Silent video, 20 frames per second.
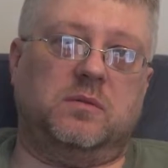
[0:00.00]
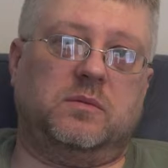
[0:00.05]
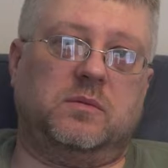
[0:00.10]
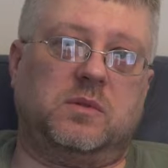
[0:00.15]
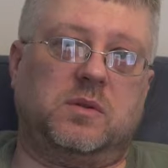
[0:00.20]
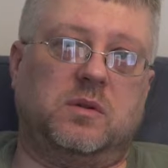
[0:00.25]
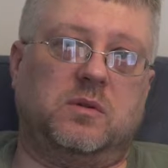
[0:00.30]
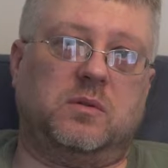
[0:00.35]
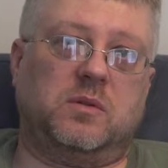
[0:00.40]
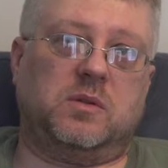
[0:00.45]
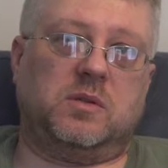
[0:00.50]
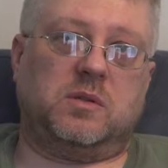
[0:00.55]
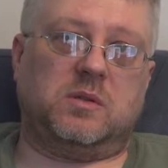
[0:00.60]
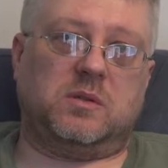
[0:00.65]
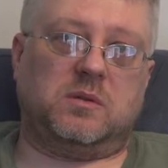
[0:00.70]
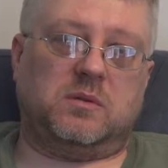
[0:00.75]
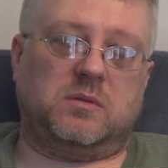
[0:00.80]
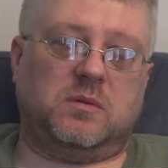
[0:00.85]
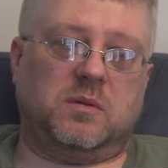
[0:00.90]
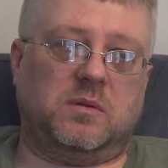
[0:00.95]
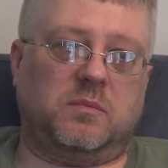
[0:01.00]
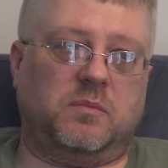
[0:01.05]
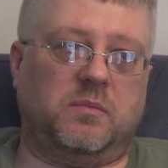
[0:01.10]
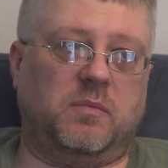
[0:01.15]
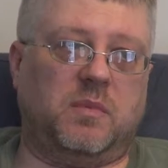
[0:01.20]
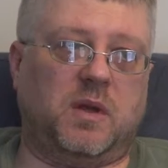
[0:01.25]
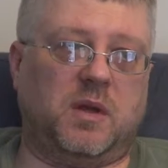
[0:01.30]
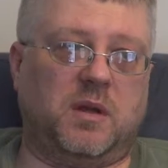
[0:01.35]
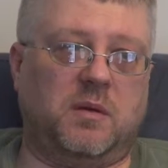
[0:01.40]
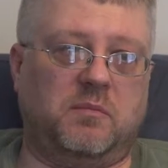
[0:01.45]
So it's just
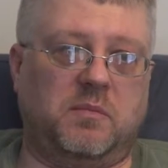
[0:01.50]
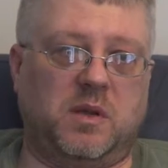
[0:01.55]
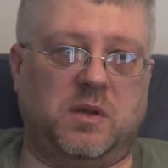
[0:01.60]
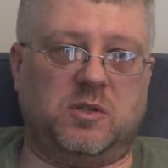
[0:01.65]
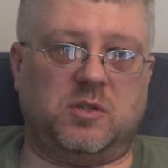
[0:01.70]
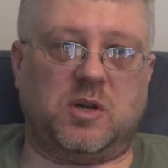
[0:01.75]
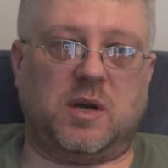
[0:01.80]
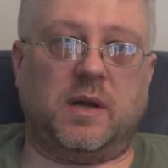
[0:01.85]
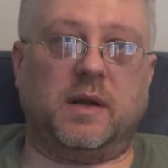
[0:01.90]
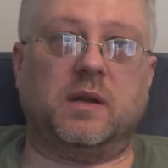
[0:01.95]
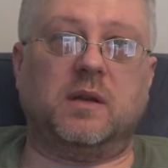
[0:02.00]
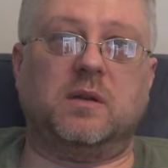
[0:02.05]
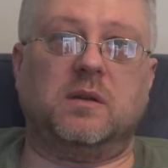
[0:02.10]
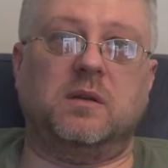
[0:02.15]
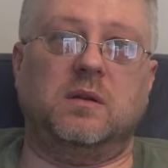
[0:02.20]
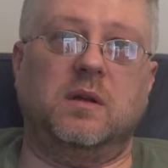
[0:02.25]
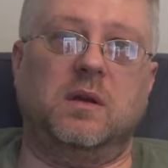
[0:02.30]
like a big giant